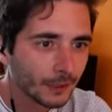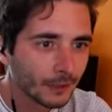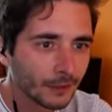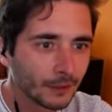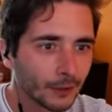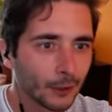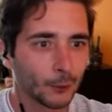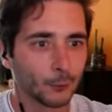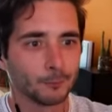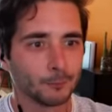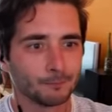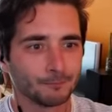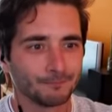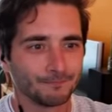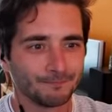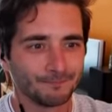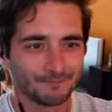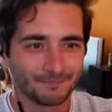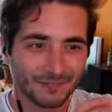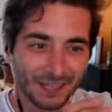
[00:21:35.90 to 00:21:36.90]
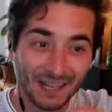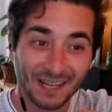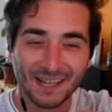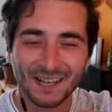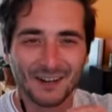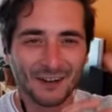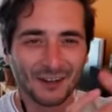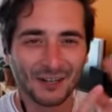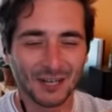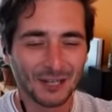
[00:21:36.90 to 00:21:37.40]
Oh,
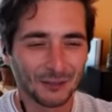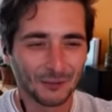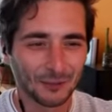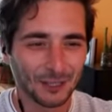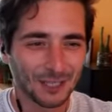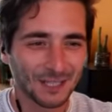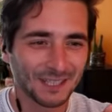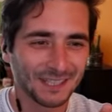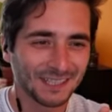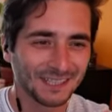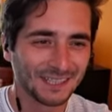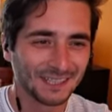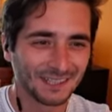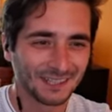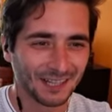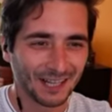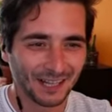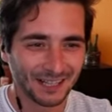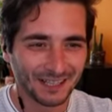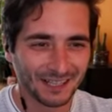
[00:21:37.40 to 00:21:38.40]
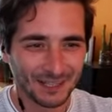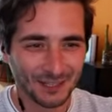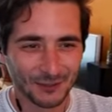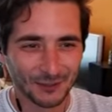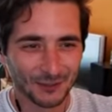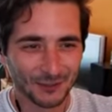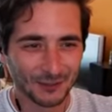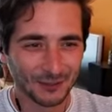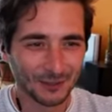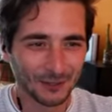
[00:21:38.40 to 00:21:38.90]
okay, Lucas, I'll see
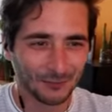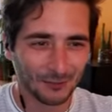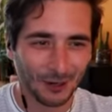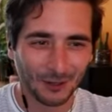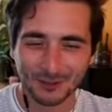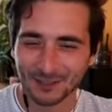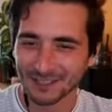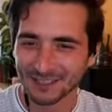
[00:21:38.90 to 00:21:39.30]
you around.